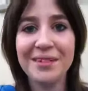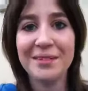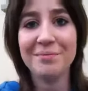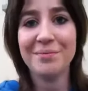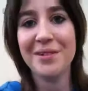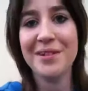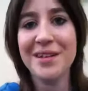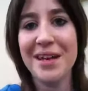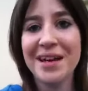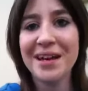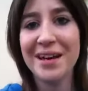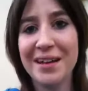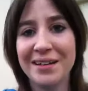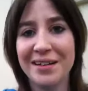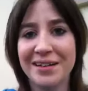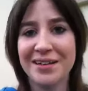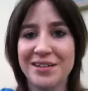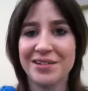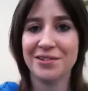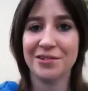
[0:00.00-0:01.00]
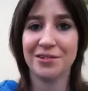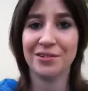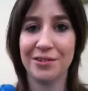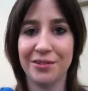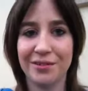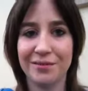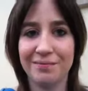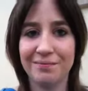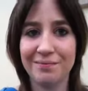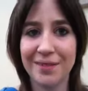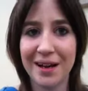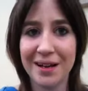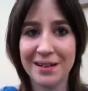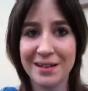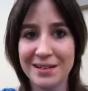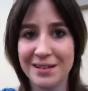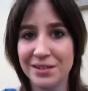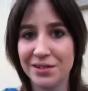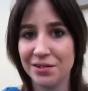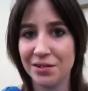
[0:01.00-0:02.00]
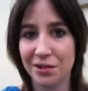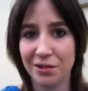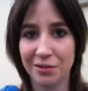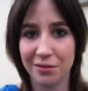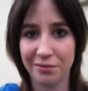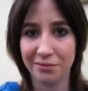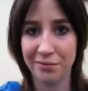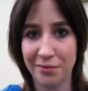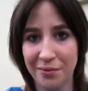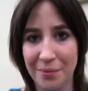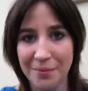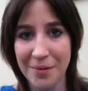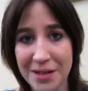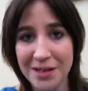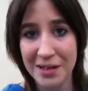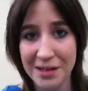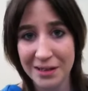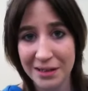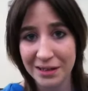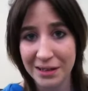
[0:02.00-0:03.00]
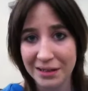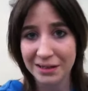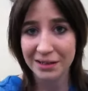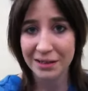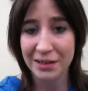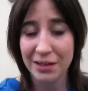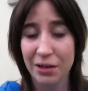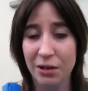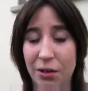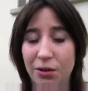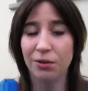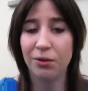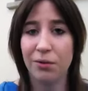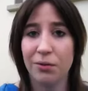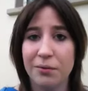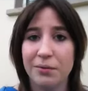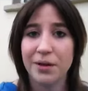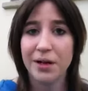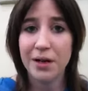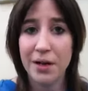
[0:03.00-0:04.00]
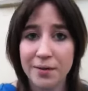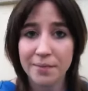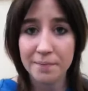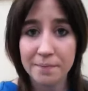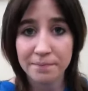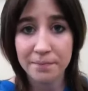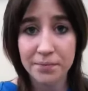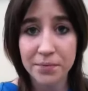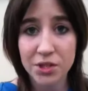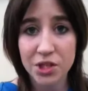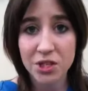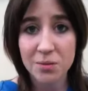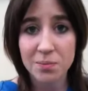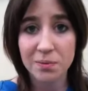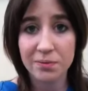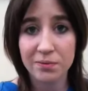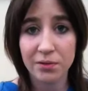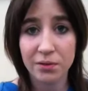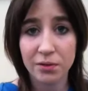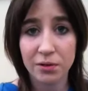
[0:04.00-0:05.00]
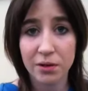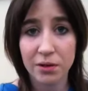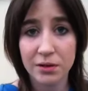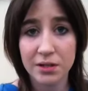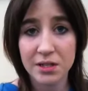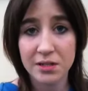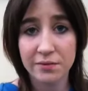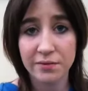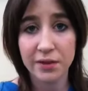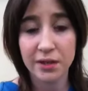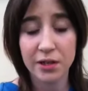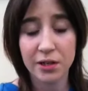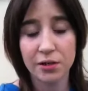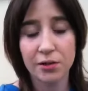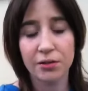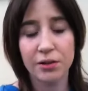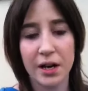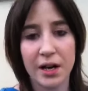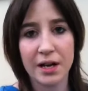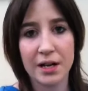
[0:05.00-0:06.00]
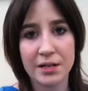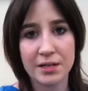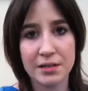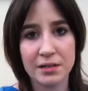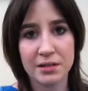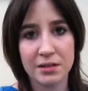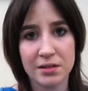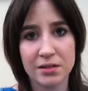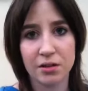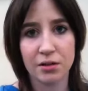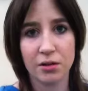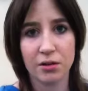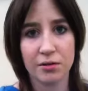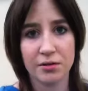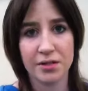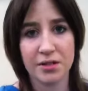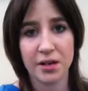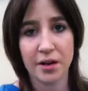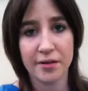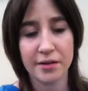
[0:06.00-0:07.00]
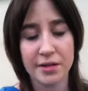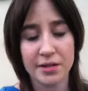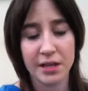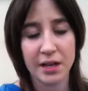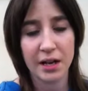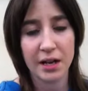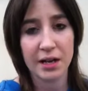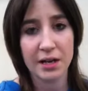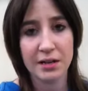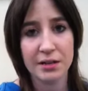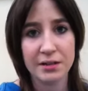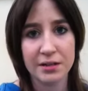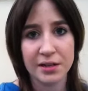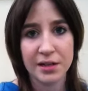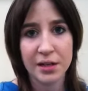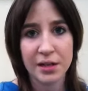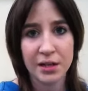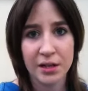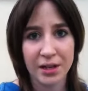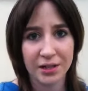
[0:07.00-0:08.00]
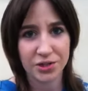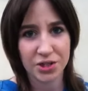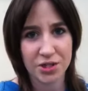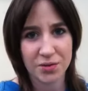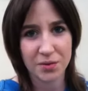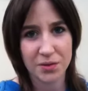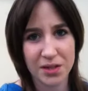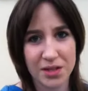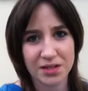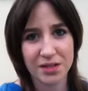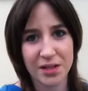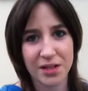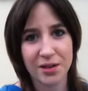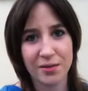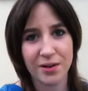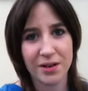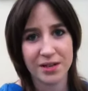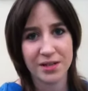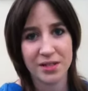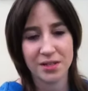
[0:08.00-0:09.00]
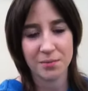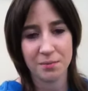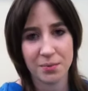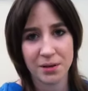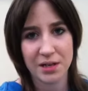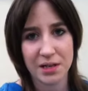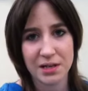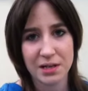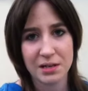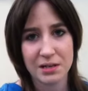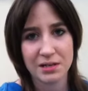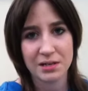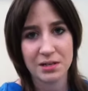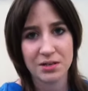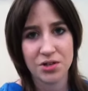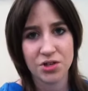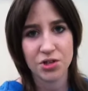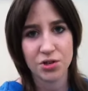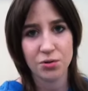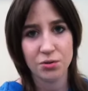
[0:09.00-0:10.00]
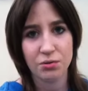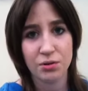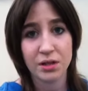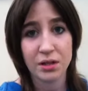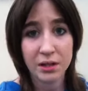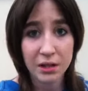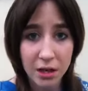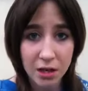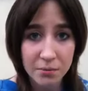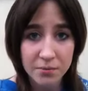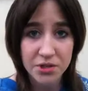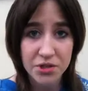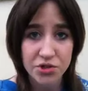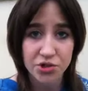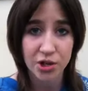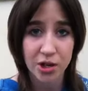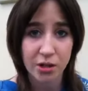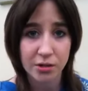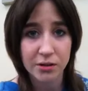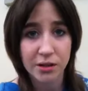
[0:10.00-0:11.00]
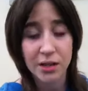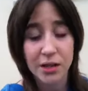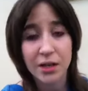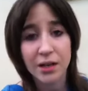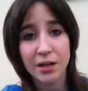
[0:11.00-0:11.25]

But yeah, so that is all from me. Oh, um, just before this video ends or starts to end, I just want to say rest in peace to Neil Armstrong.